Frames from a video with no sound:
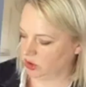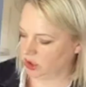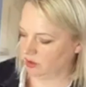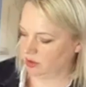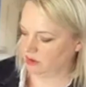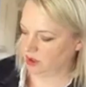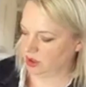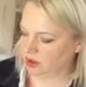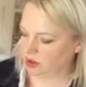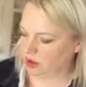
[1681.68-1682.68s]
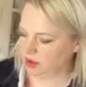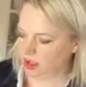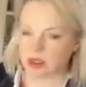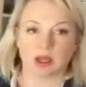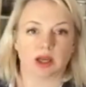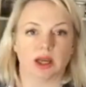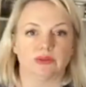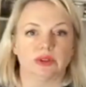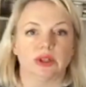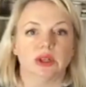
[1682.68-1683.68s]
wash it up after last using it, like I
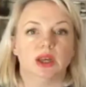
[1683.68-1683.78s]
haven't.